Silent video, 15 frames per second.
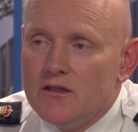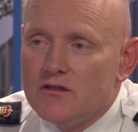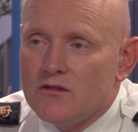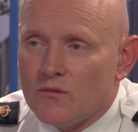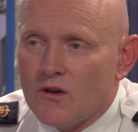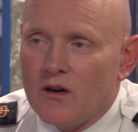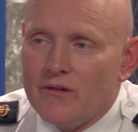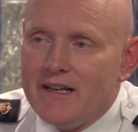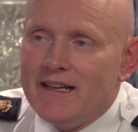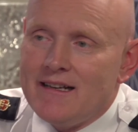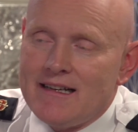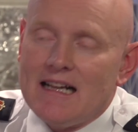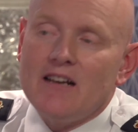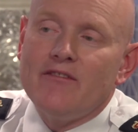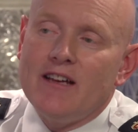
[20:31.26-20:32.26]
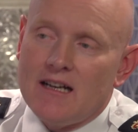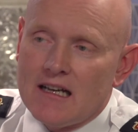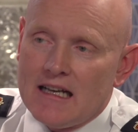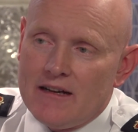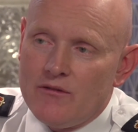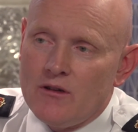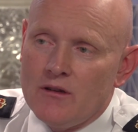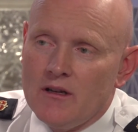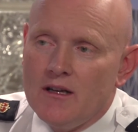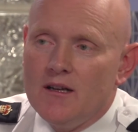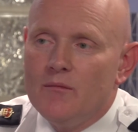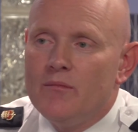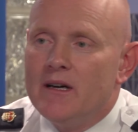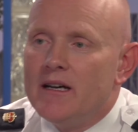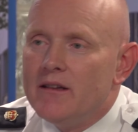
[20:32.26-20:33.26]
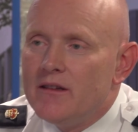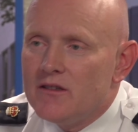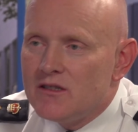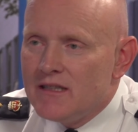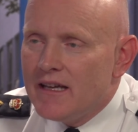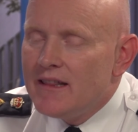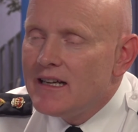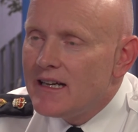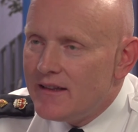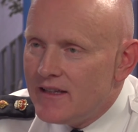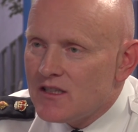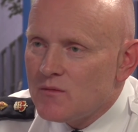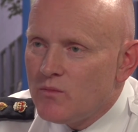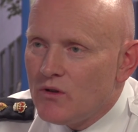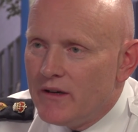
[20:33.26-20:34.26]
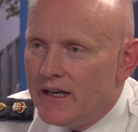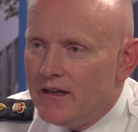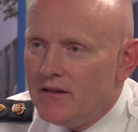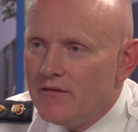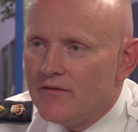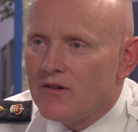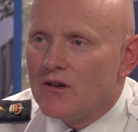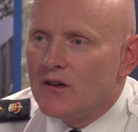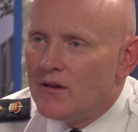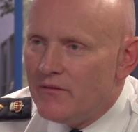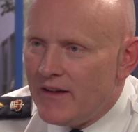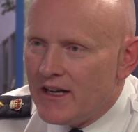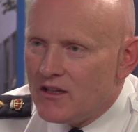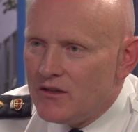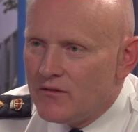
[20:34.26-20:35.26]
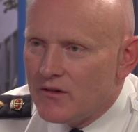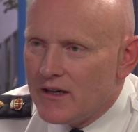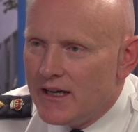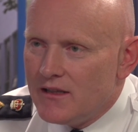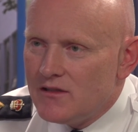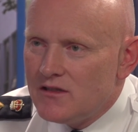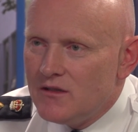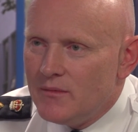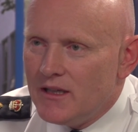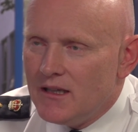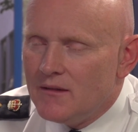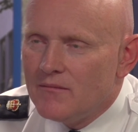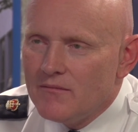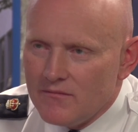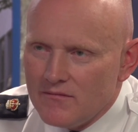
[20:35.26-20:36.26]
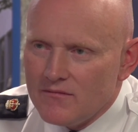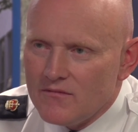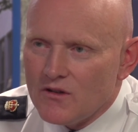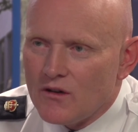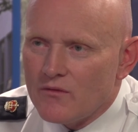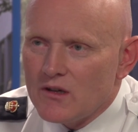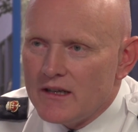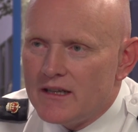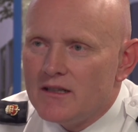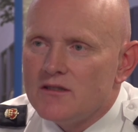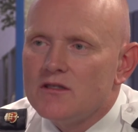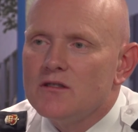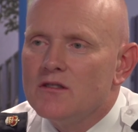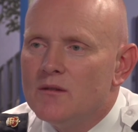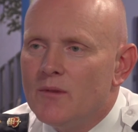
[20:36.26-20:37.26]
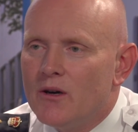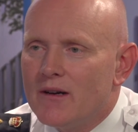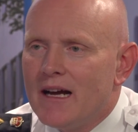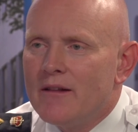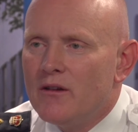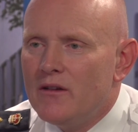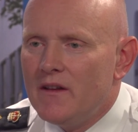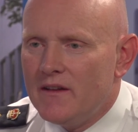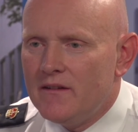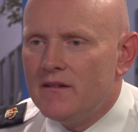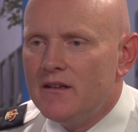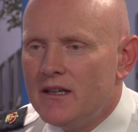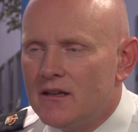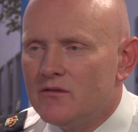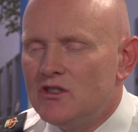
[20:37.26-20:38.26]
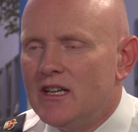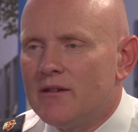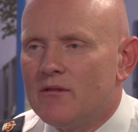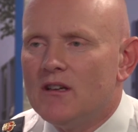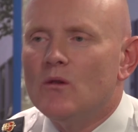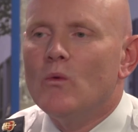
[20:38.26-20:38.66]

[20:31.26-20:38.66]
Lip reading: So we're already at an elevated level, but there's nothing at this point for Vancouverites to be overly concerned about, other than, you know, general